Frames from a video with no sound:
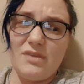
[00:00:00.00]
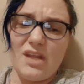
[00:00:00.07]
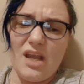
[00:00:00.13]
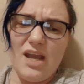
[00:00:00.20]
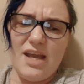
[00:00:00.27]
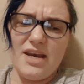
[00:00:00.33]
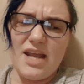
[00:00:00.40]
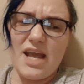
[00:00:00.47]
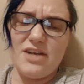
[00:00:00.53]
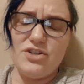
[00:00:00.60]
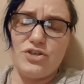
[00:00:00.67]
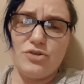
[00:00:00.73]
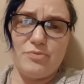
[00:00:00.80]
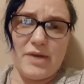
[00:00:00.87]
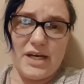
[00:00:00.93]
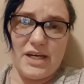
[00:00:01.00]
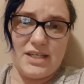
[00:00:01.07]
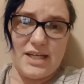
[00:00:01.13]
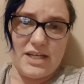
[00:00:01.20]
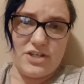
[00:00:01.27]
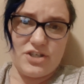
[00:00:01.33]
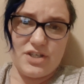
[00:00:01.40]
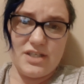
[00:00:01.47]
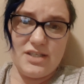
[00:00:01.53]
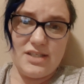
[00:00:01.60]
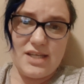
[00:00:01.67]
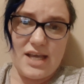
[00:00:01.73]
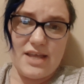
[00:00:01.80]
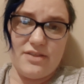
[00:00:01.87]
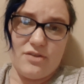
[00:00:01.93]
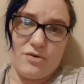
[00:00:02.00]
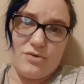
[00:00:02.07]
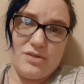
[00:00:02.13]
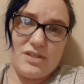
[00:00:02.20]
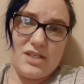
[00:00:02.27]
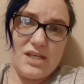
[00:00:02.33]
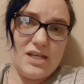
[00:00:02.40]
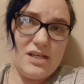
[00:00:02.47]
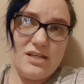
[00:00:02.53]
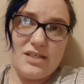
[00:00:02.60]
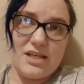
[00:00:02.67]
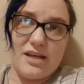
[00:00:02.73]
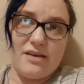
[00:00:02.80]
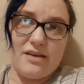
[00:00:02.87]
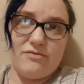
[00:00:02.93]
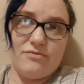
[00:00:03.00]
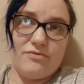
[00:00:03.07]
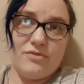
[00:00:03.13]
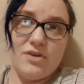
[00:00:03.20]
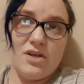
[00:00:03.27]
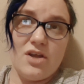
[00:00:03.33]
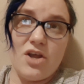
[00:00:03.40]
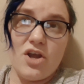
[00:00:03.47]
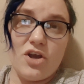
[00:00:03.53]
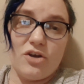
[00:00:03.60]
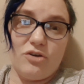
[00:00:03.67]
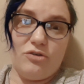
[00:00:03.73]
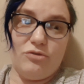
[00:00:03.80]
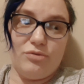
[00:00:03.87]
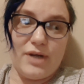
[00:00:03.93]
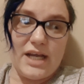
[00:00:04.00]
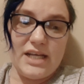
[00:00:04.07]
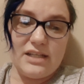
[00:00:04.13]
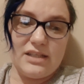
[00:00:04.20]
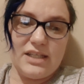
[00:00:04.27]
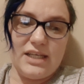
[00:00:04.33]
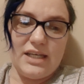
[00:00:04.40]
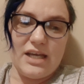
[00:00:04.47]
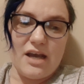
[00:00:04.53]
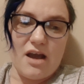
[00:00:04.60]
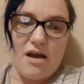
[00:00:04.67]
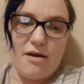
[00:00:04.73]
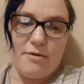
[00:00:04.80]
and do meditations, and those things have greatly